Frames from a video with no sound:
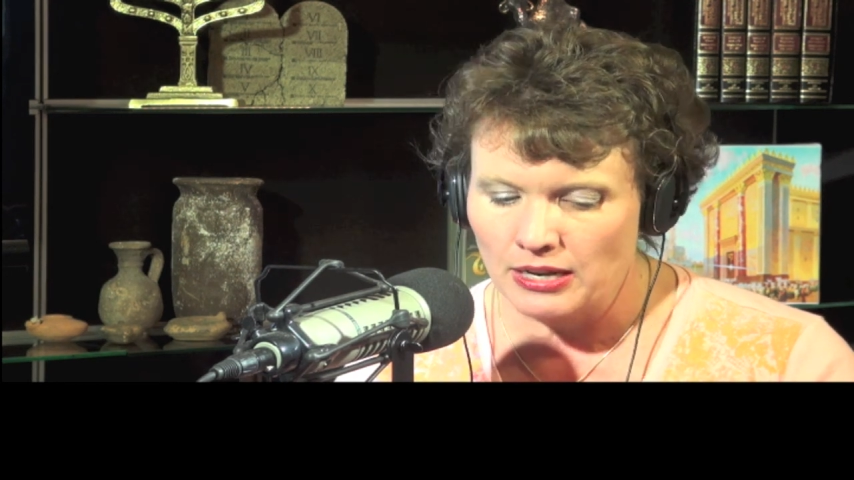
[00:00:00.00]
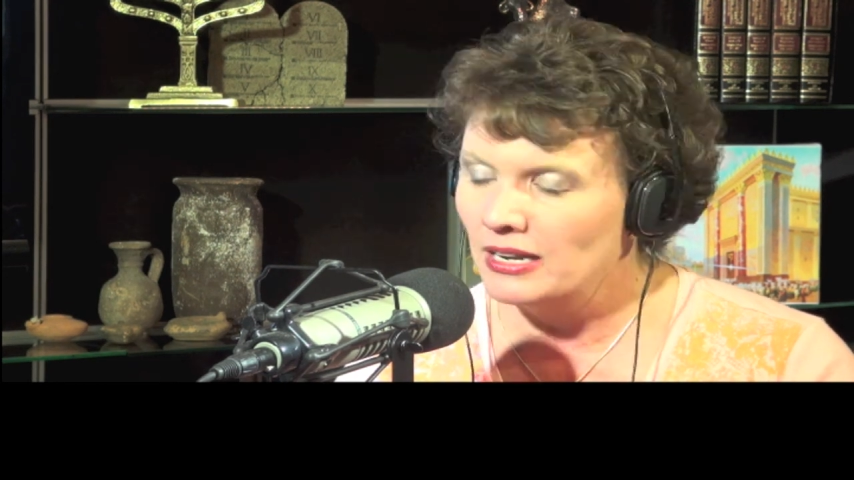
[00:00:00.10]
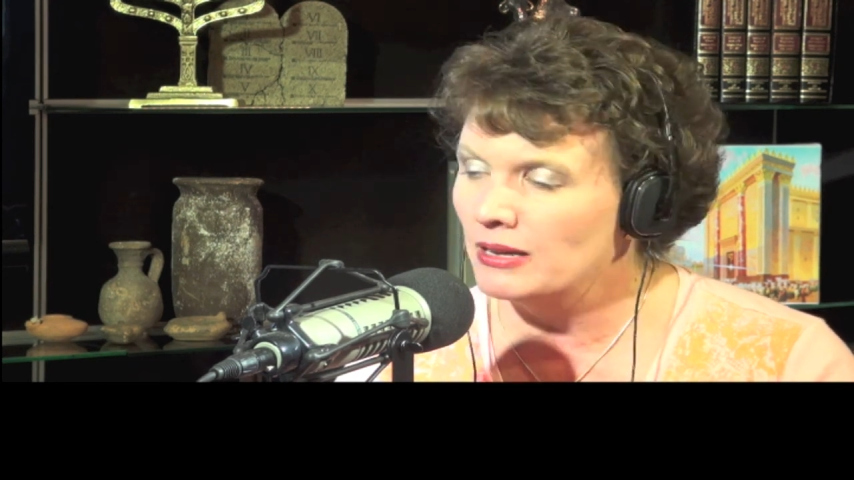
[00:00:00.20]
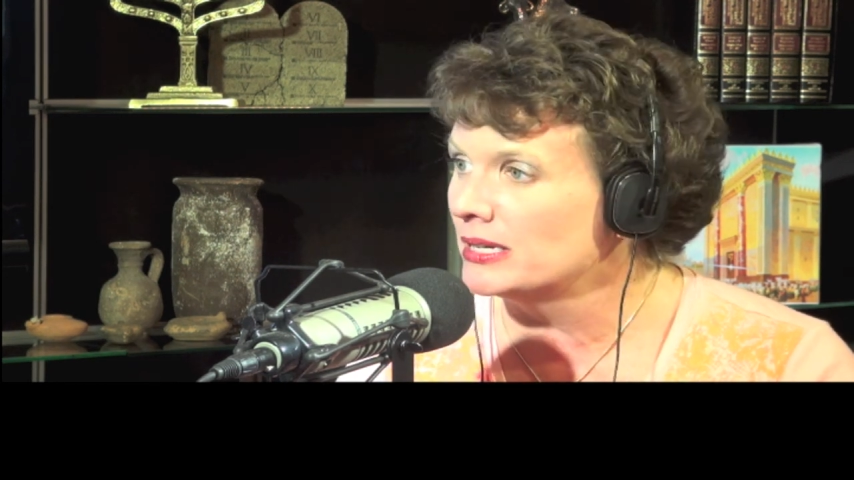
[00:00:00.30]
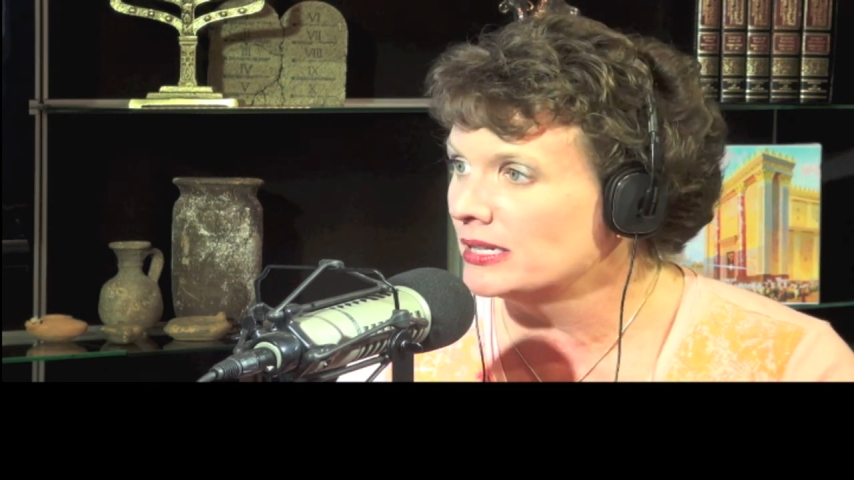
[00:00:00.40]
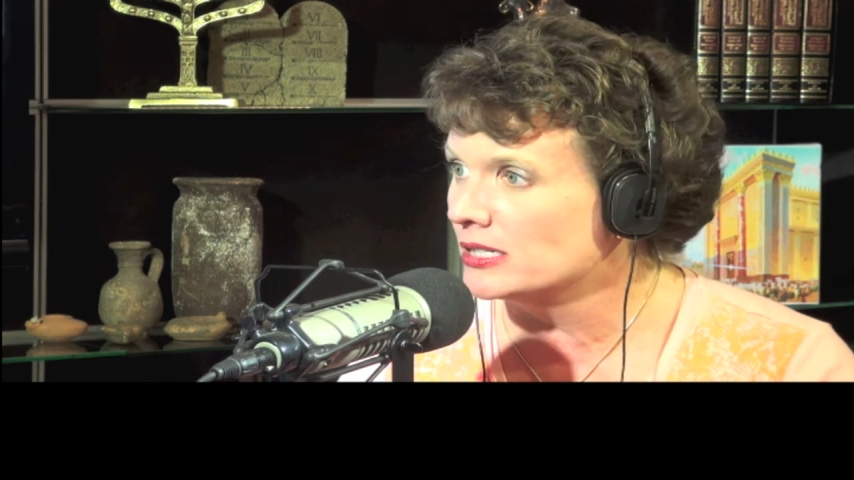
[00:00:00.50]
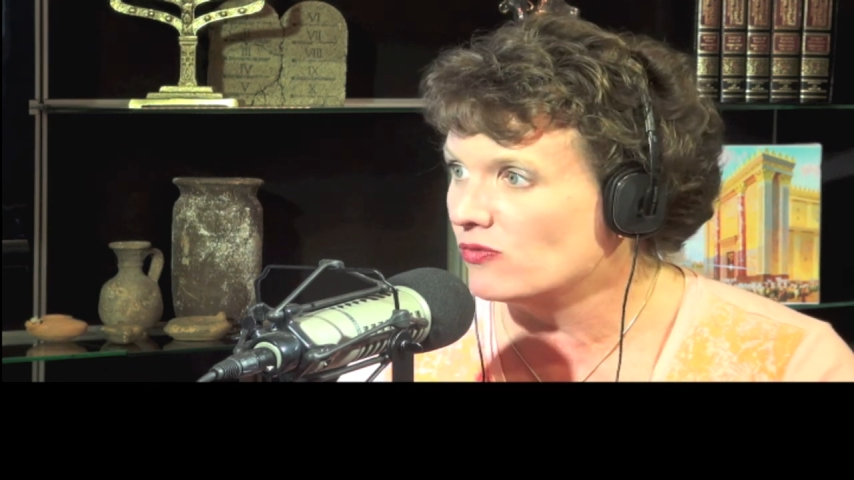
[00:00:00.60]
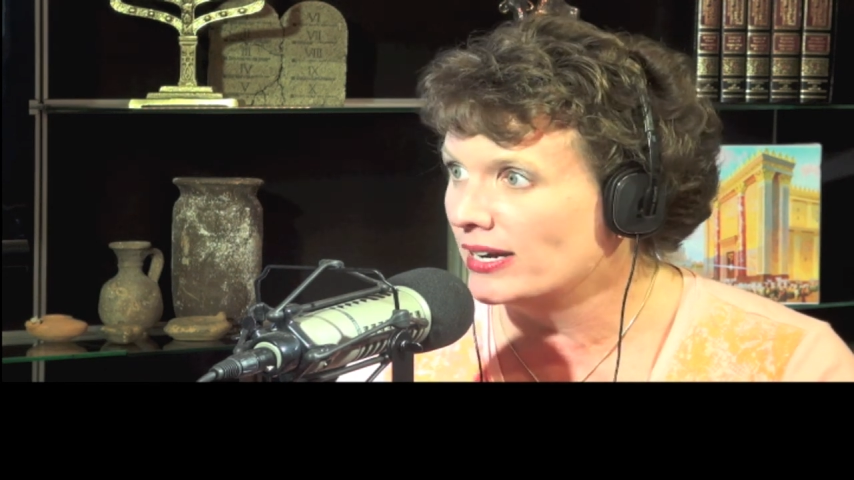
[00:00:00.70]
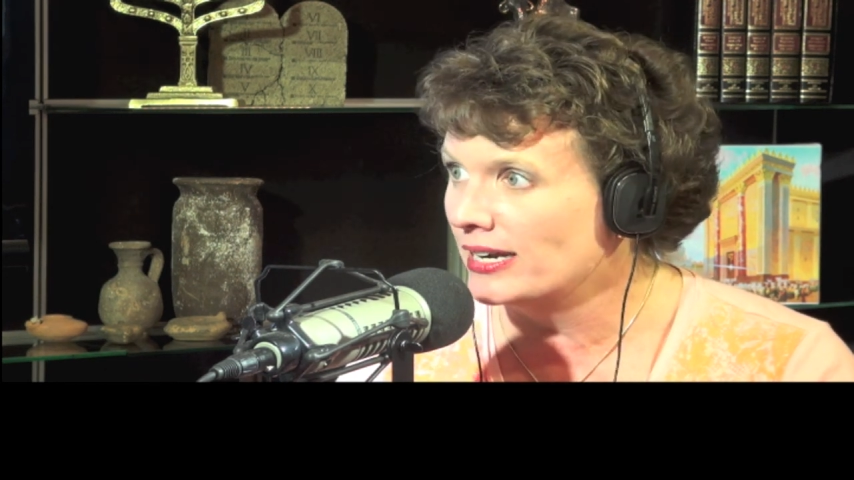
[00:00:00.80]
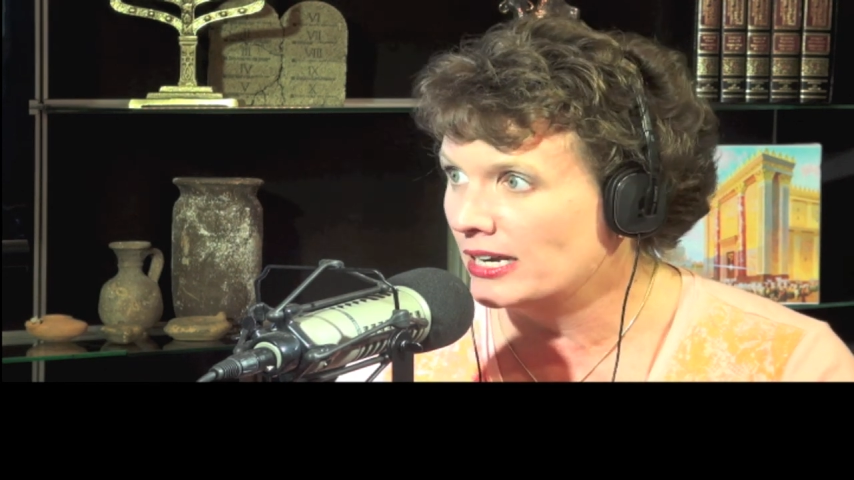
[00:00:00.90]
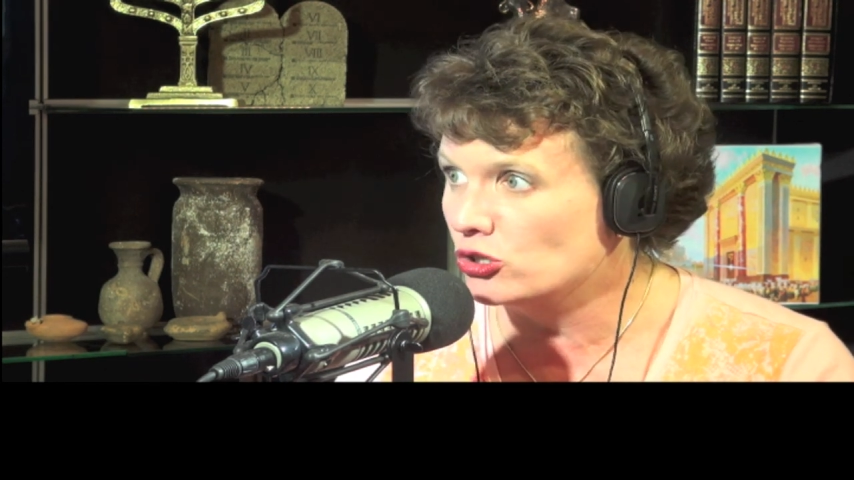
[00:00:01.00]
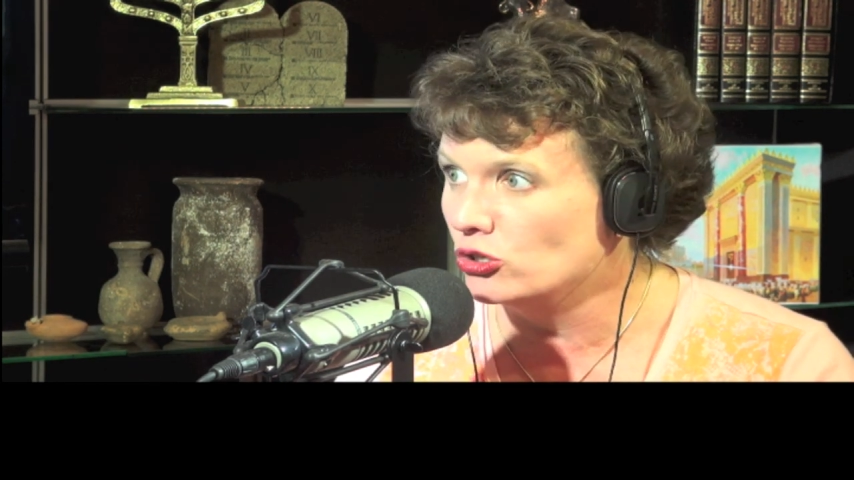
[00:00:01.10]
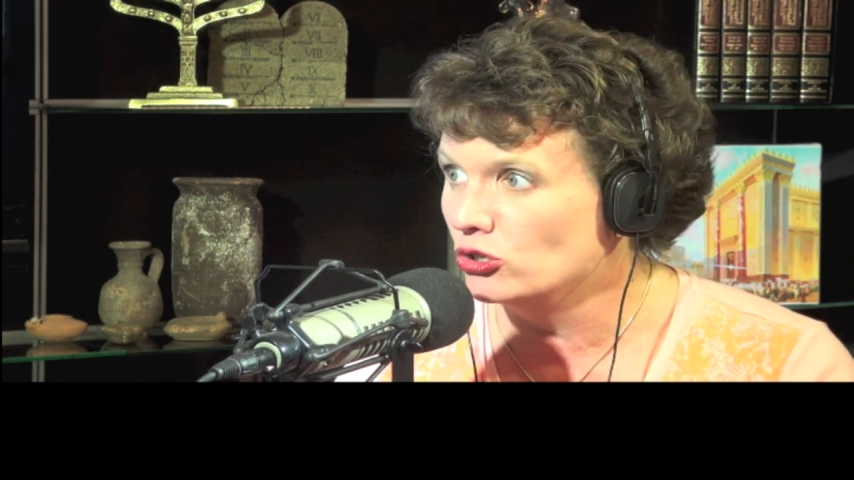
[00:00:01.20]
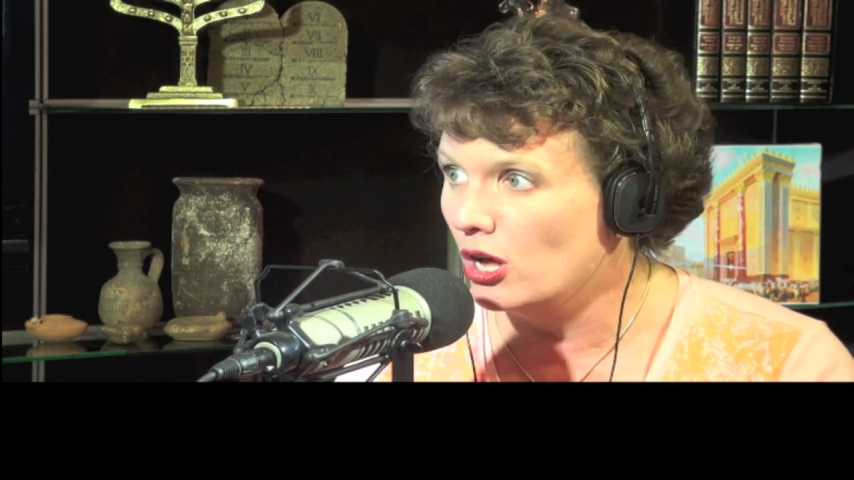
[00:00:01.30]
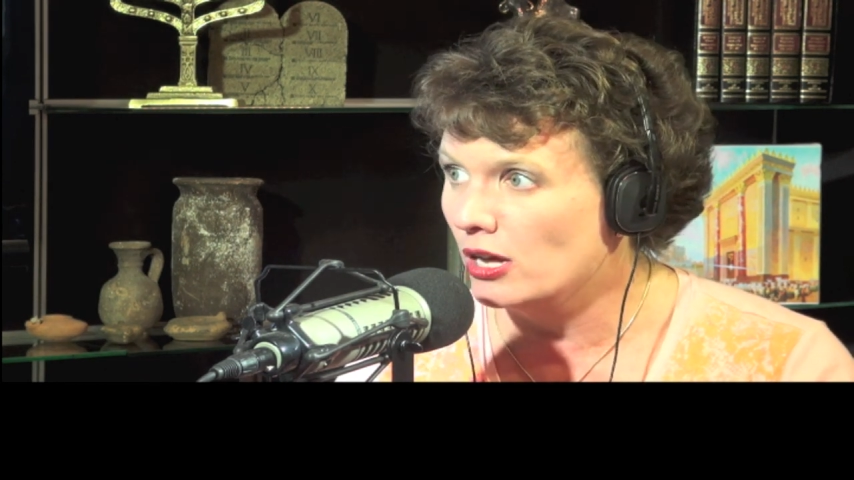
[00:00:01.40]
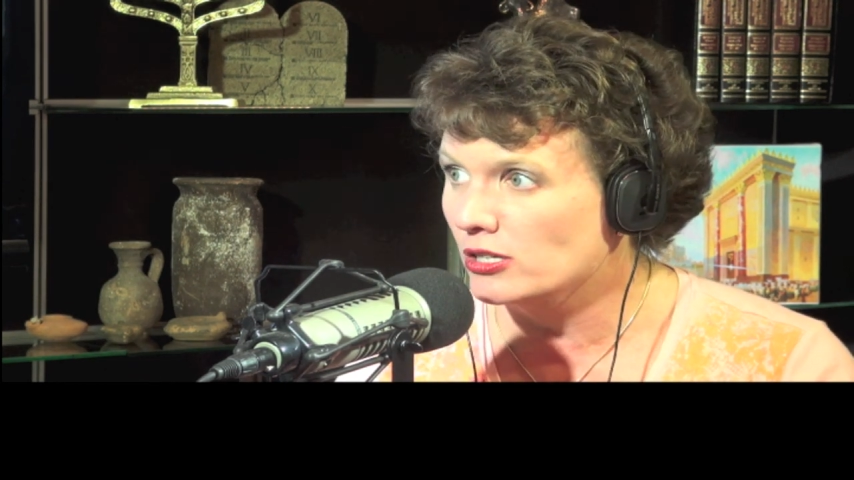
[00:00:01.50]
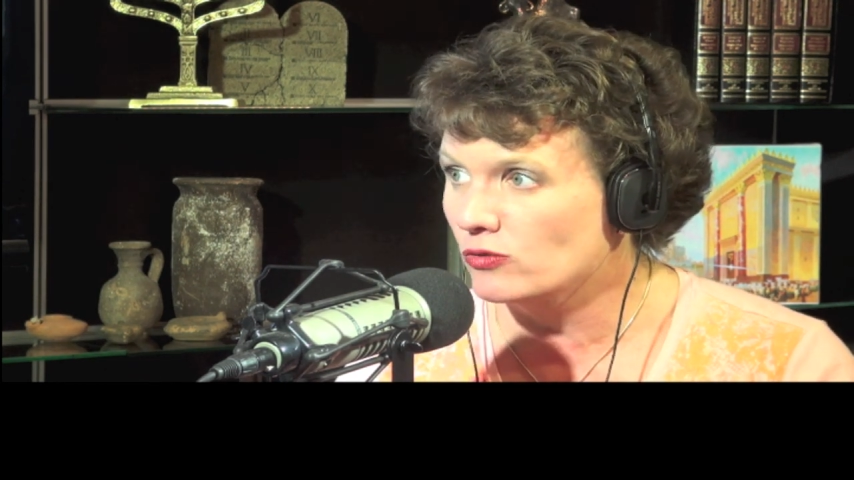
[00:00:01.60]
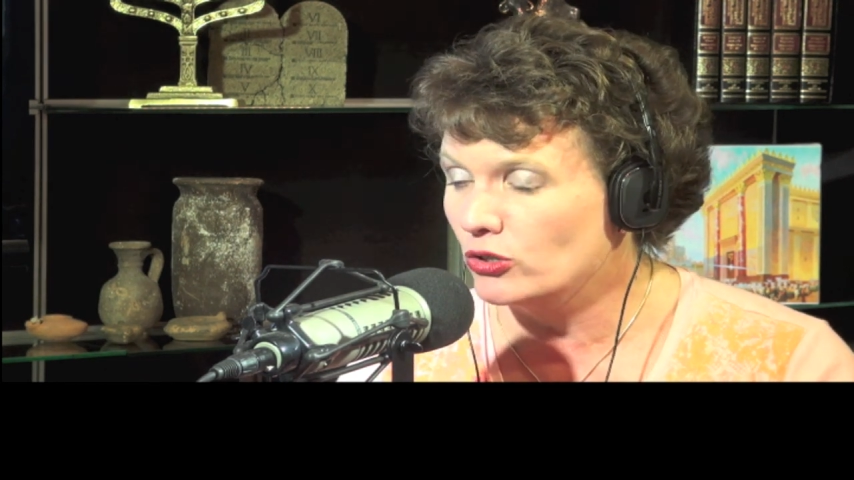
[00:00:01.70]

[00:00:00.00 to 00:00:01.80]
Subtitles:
an immense financial loss